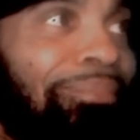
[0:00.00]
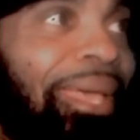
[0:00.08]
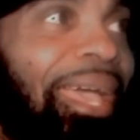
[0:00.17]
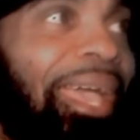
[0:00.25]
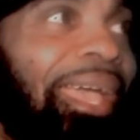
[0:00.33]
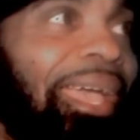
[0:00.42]

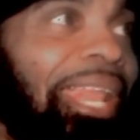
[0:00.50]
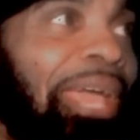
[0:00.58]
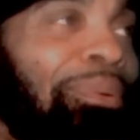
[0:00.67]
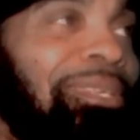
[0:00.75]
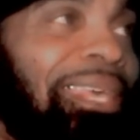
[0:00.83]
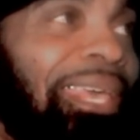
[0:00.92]
Man,
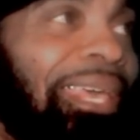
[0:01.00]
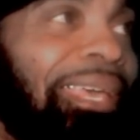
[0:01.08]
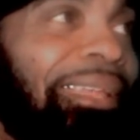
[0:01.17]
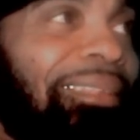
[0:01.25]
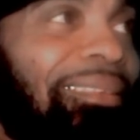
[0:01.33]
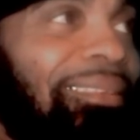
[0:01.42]
they was
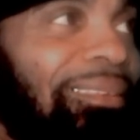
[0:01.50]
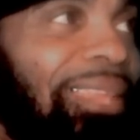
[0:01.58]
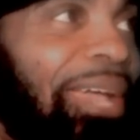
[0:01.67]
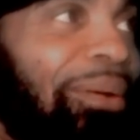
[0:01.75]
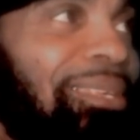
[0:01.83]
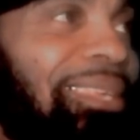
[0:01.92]
kids.
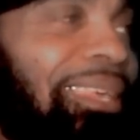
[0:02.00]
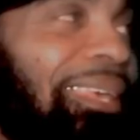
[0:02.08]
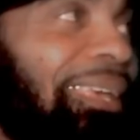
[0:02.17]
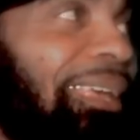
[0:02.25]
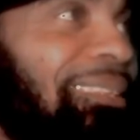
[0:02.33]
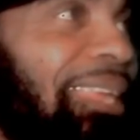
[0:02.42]
They was
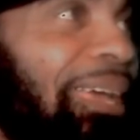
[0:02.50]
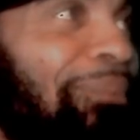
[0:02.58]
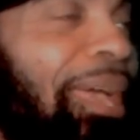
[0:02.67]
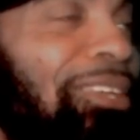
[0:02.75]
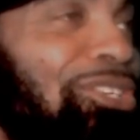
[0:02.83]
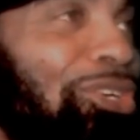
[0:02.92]
kids. There,
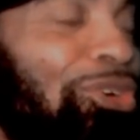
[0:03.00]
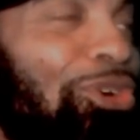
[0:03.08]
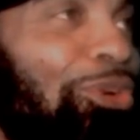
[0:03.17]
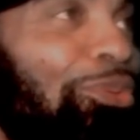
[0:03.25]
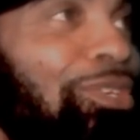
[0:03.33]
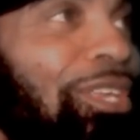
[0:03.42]
man,
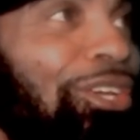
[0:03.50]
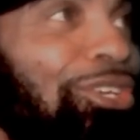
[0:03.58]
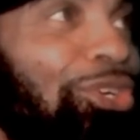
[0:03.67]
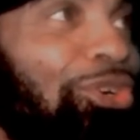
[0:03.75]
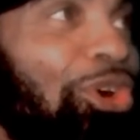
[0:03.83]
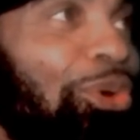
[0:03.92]
Shakur was,
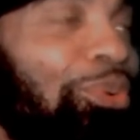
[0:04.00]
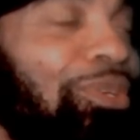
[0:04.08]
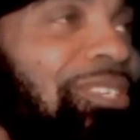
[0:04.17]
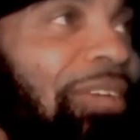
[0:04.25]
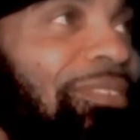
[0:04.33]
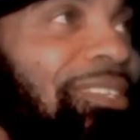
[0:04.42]
Shakur
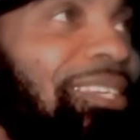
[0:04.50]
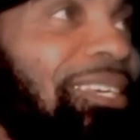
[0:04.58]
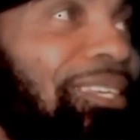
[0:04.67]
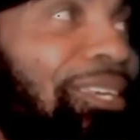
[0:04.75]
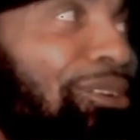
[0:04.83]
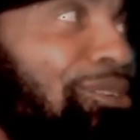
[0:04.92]
was
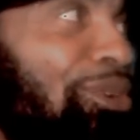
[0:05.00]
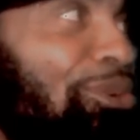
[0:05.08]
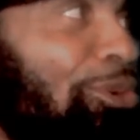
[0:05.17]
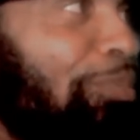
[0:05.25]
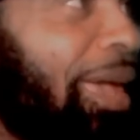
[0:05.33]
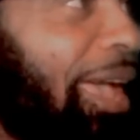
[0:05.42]
seventeen years
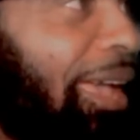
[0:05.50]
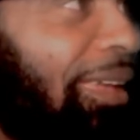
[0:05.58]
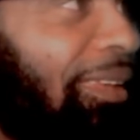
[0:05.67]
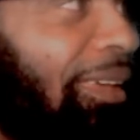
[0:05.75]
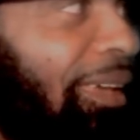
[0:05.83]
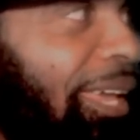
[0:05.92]
old,
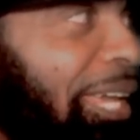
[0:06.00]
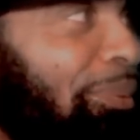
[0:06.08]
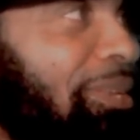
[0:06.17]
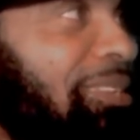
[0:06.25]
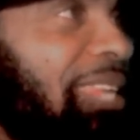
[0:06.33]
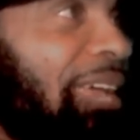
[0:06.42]
man. He
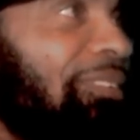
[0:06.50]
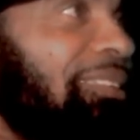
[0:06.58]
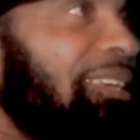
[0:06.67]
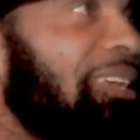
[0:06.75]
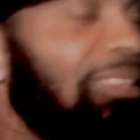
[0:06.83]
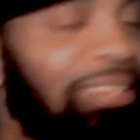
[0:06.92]
was
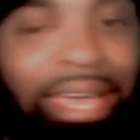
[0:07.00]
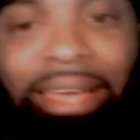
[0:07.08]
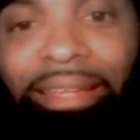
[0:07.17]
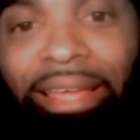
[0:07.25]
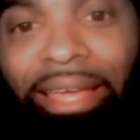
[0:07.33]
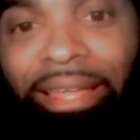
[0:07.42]
seventeen.
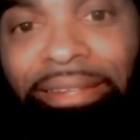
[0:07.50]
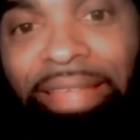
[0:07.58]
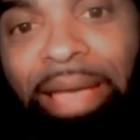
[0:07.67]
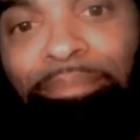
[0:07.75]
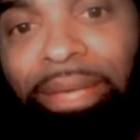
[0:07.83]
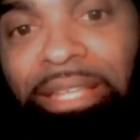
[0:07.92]
Yeah, and
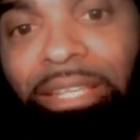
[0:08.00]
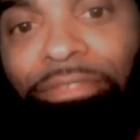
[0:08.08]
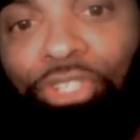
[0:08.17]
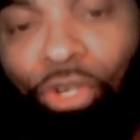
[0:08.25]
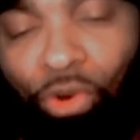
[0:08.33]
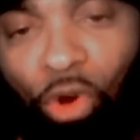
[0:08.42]
that means if
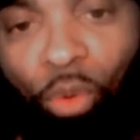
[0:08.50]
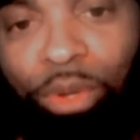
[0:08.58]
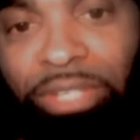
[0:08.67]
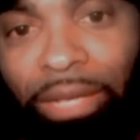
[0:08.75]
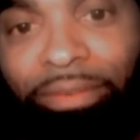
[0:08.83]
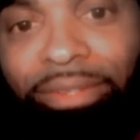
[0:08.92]
Shakur
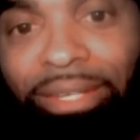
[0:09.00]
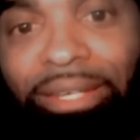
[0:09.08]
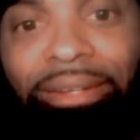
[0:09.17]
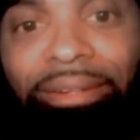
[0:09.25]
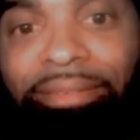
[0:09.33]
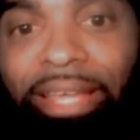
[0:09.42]
was
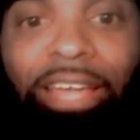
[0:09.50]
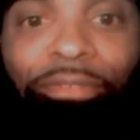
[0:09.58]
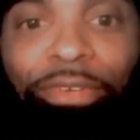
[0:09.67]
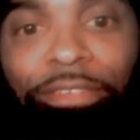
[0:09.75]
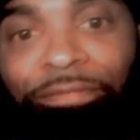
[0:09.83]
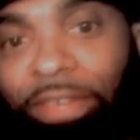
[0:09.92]
seventeen and Dev
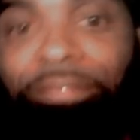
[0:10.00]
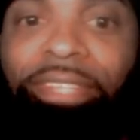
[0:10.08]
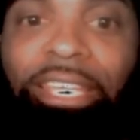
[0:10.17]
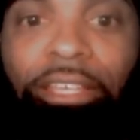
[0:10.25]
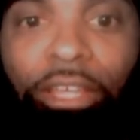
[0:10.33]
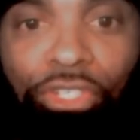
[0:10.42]
was
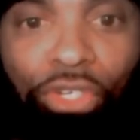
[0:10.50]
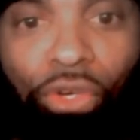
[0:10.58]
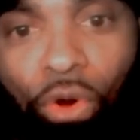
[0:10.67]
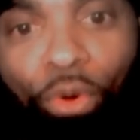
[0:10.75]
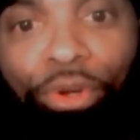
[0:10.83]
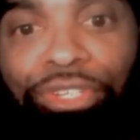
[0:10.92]
fifteen, because
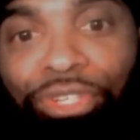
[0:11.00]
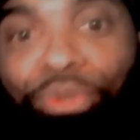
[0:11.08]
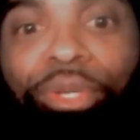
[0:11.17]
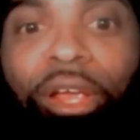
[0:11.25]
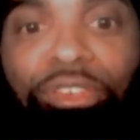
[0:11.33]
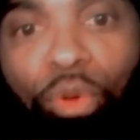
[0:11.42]
Shakur is
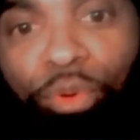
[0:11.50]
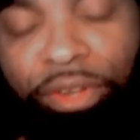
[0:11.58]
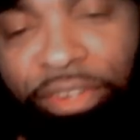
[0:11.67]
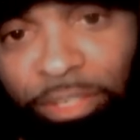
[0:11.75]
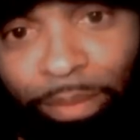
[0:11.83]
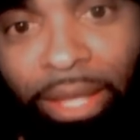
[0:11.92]
two years older
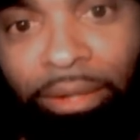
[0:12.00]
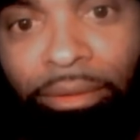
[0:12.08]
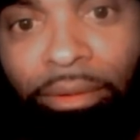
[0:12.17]
than this man.